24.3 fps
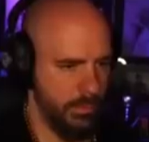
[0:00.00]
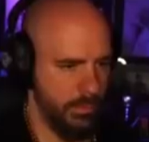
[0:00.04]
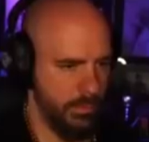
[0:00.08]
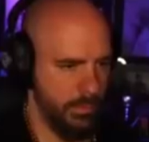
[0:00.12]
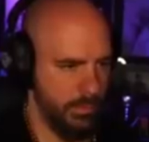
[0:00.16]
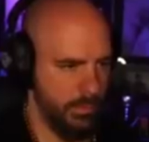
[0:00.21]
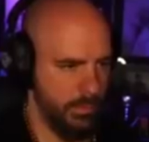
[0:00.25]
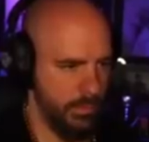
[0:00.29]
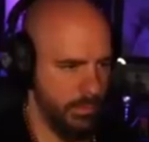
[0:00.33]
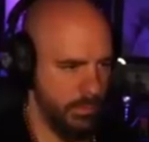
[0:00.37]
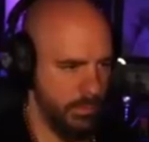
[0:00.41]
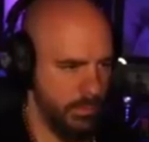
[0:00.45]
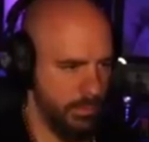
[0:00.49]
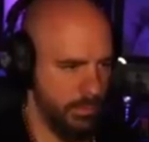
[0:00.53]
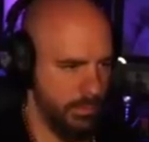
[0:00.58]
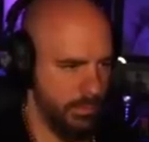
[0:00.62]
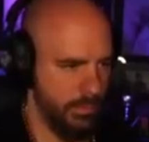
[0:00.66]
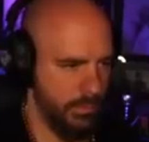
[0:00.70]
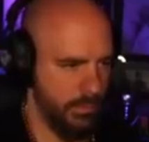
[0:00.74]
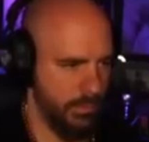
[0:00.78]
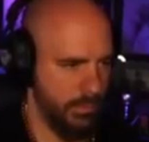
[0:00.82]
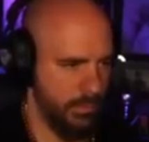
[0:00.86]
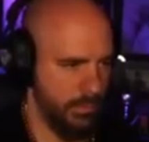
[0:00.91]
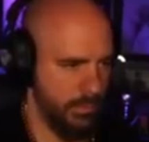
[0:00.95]

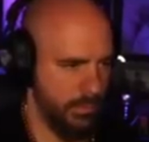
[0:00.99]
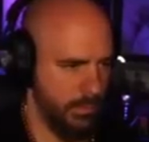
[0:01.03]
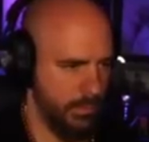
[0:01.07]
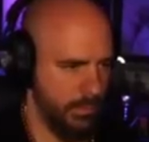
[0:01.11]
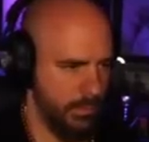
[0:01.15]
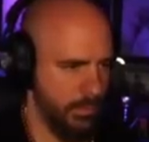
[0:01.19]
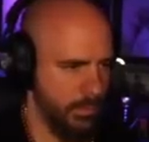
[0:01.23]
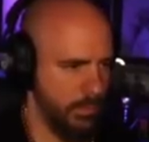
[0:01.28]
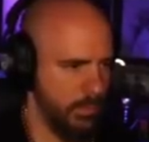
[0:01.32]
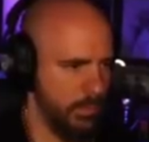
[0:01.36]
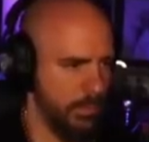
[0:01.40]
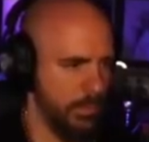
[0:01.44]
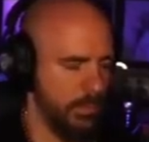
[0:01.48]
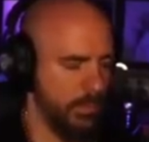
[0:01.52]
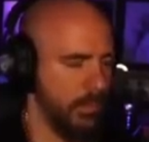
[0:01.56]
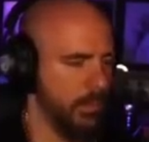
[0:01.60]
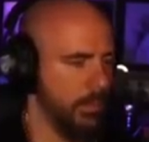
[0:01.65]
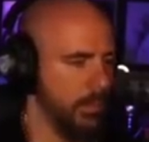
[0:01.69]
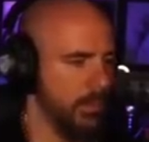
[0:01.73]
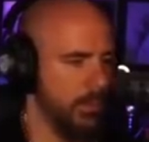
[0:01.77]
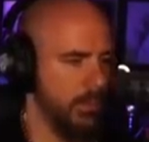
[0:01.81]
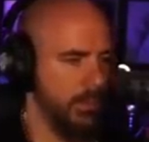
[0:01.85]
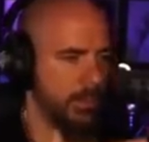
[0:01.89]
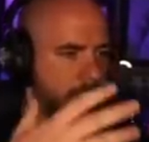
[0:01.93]

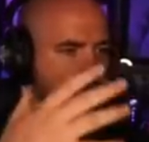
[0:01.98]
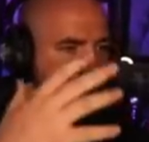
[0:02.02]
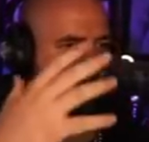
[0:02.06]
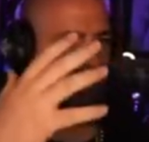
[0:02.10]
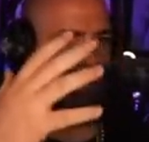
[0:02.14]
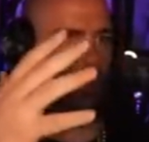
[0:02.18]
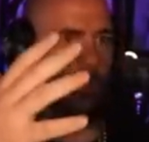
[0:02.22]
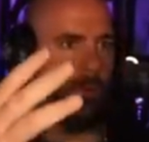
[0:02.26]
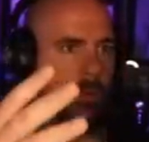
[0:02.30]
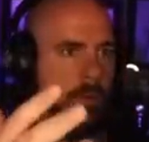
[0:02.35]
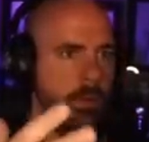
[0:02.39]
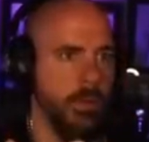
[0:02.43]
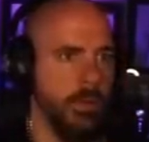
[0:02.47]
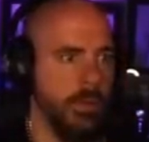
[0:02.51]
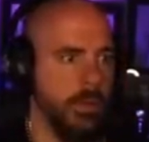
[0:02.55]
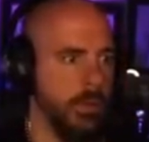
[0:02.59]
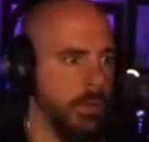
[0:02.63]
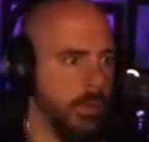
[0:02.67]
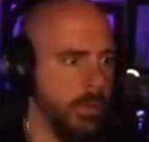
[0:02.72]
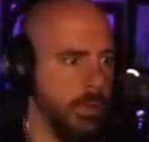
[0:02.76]
(silence)